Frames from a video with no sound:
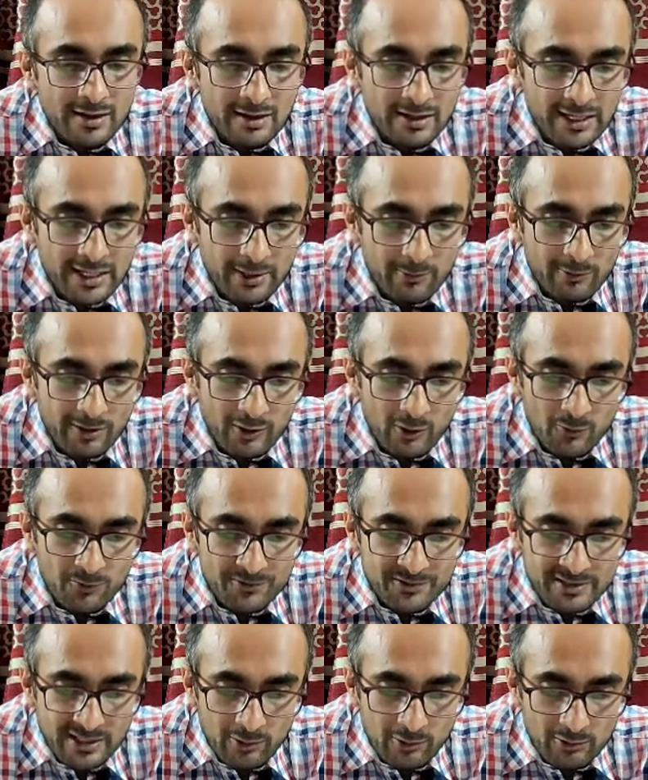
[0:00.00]
Level of
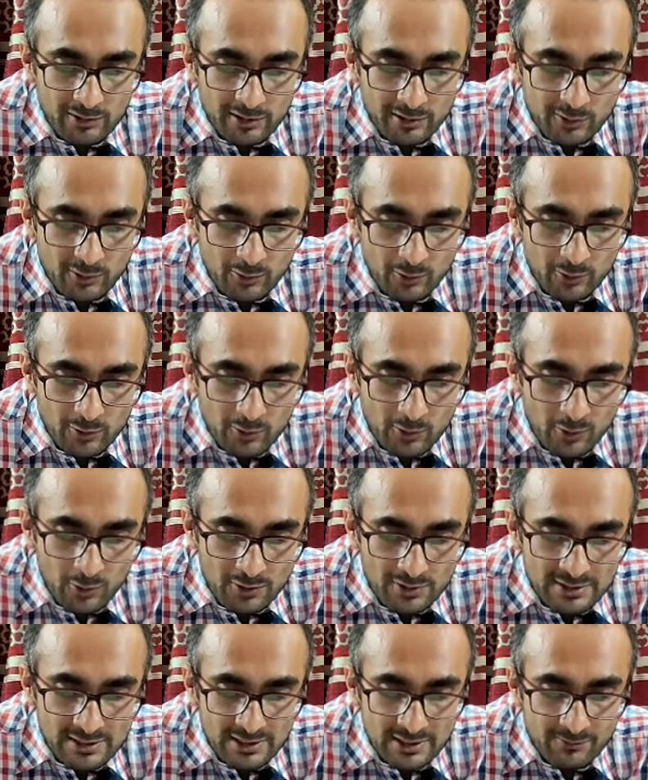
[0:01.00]
cellular
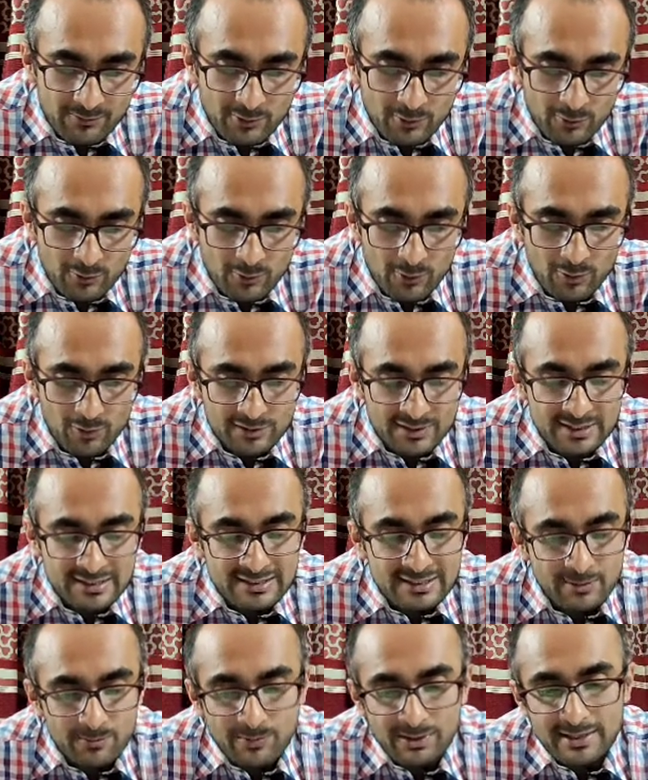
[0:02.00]
glucose, if glucose
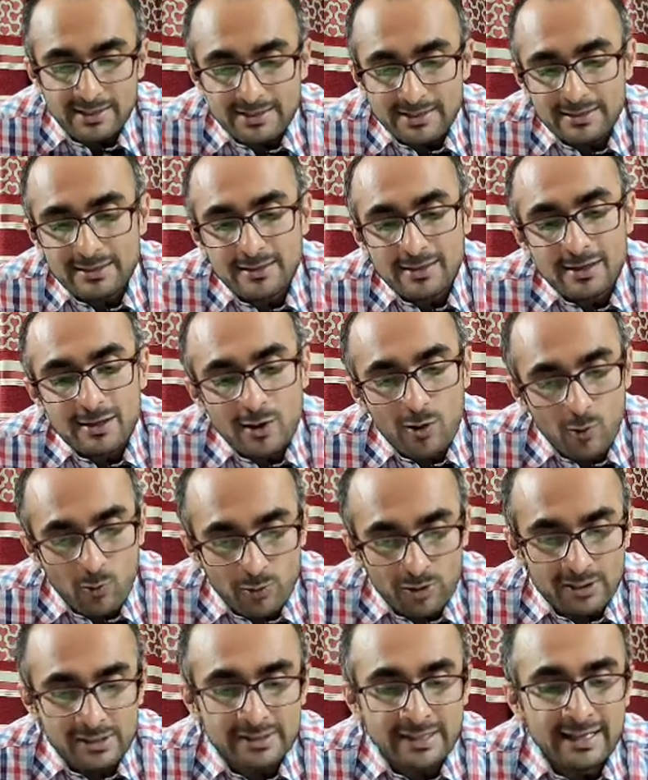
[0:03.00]
is depleted,
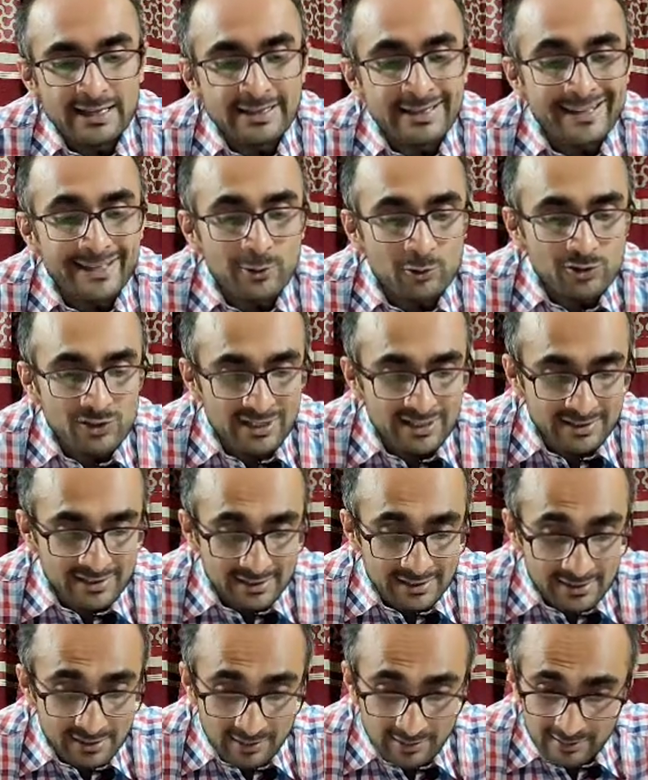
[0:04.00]
only then
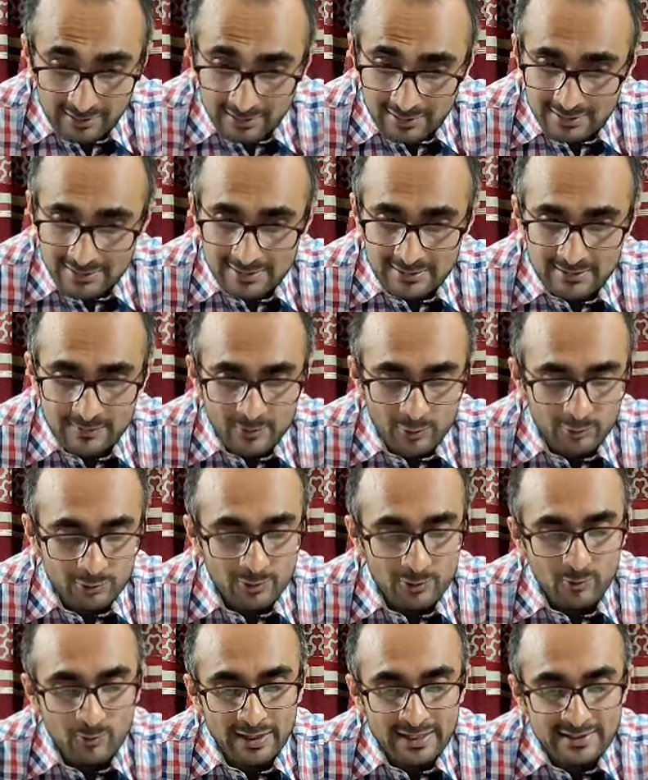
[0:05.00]
ketogenesis occurs,
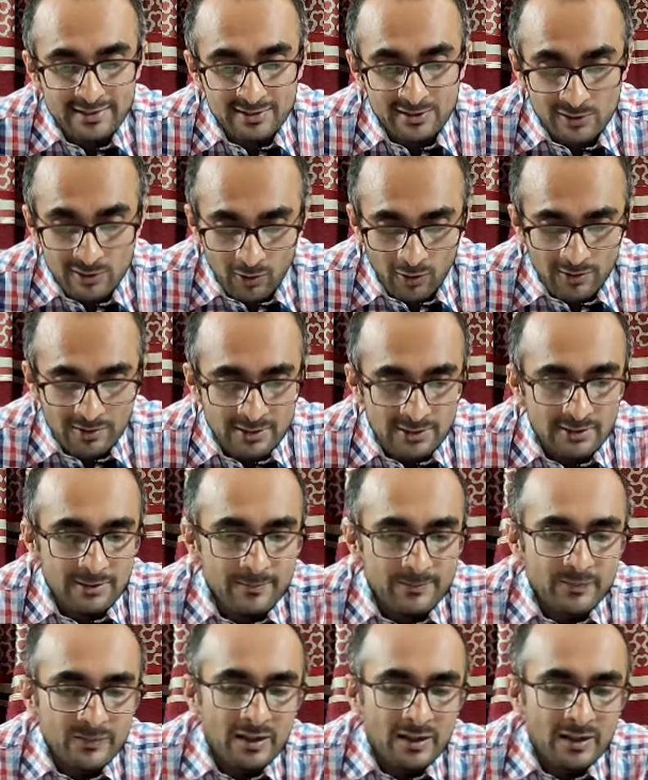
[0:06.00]
otherwise not.